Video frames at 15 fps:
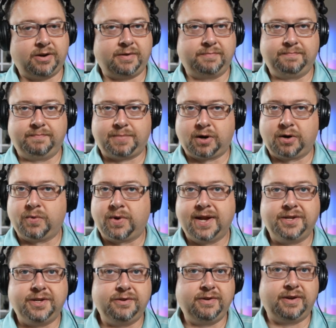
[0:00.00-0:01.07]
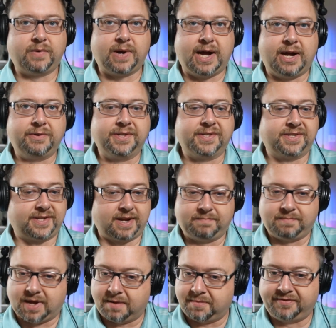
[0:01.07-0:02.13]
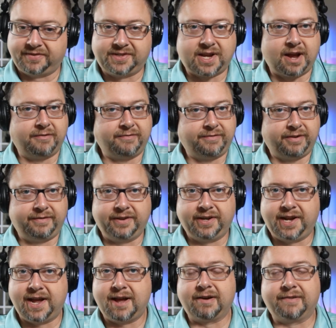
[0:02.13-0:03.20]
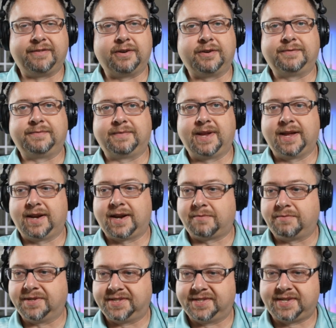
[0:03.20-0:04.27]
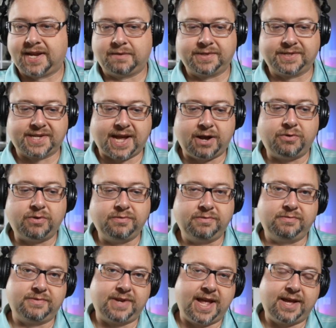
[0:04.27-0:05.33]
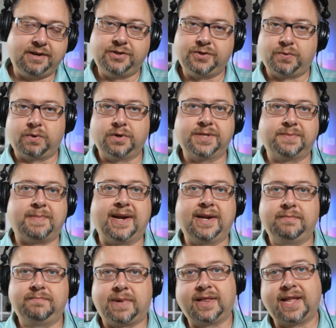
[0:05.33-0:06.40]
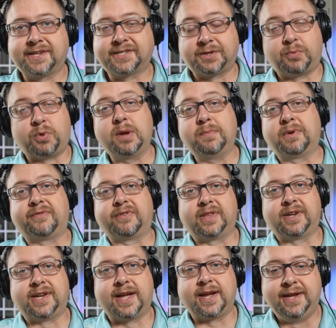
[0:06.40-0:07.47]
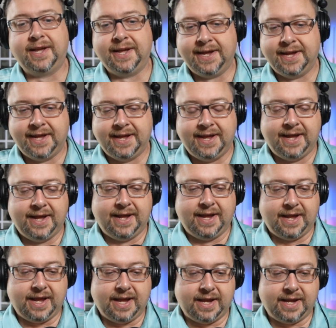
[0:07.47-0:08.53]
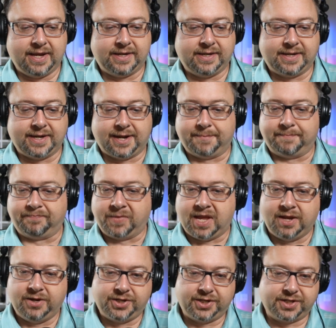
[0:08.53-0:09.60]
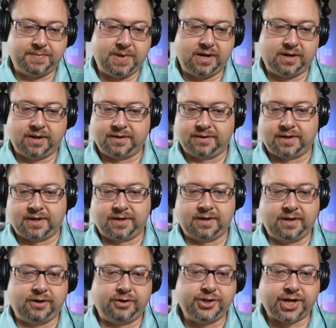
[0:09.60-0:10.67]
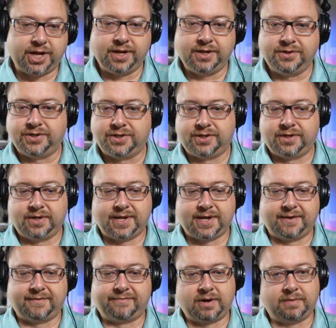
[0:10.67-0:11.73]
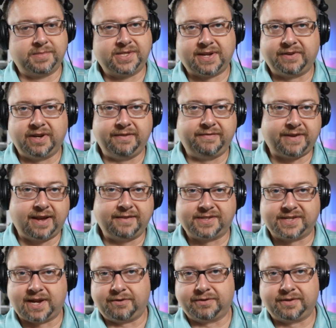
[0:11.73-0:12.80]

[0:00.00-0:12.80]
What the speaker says: part of what I do at WOW is I'm a photographer, videographer, and I was out headed towards my last appointment for the day. And had just made a interchange from 75 South to